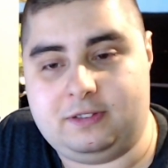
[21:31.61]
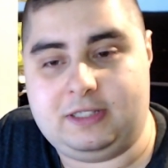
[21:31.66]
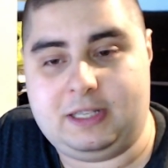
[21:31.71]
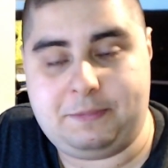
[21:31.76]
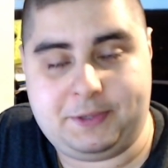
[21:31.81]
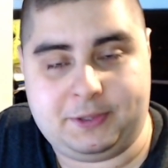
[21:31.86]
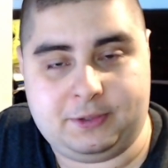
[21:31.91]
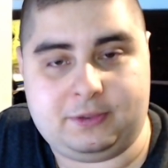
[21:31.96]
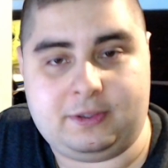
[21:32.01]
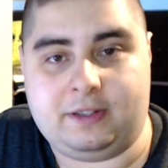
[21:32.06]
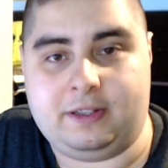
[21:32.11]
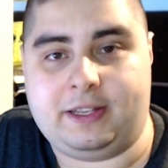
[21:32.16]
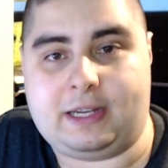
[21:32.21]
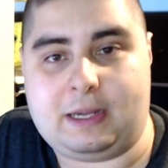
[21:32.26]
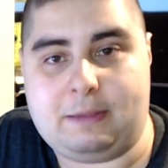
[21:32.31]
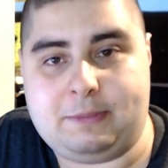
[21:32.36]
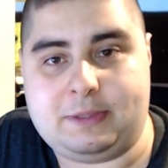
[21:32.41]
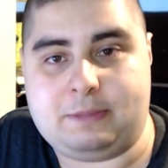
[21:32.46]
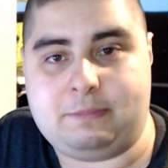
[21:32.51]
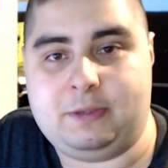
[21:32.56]
Let me know down in the
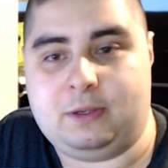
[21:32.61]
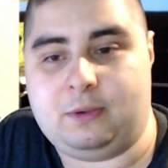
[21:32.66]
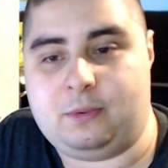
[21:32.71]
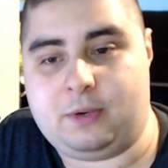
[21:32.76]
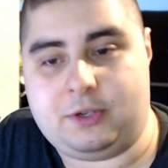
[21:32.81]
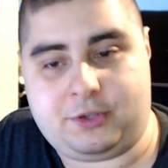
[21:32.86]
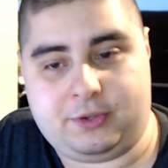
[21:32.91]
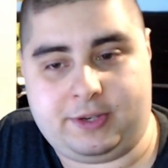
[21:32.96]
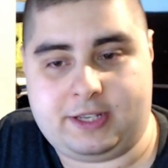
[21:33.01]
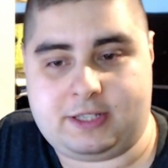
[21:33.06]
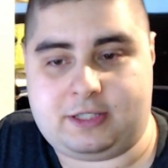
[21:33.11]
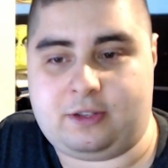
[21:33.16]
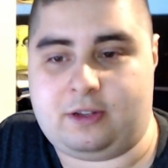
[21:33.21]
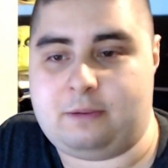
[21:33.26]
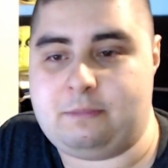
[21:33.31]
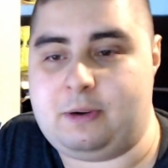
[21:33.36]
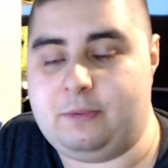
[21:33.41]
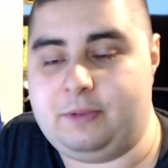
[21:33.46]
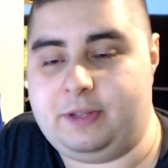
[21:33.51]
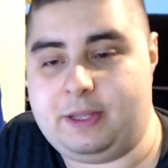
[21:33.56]
comments below what you guys thought
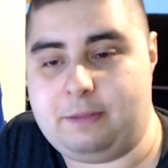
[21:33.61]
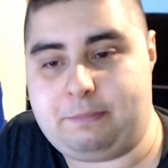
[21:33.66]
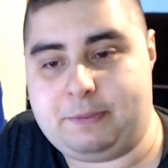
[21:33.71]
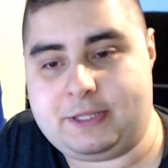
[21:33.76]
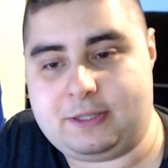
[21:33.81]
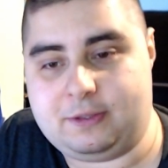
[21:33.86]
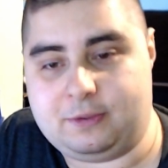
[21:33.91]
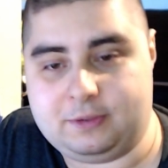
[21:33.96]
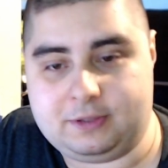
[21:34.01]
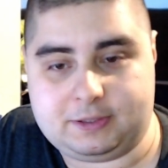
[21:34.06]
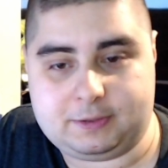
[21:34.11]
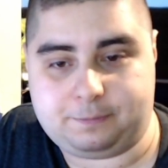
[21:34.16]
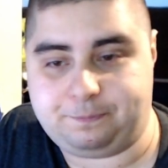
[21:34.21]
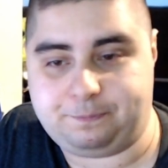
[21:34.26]
about the episode,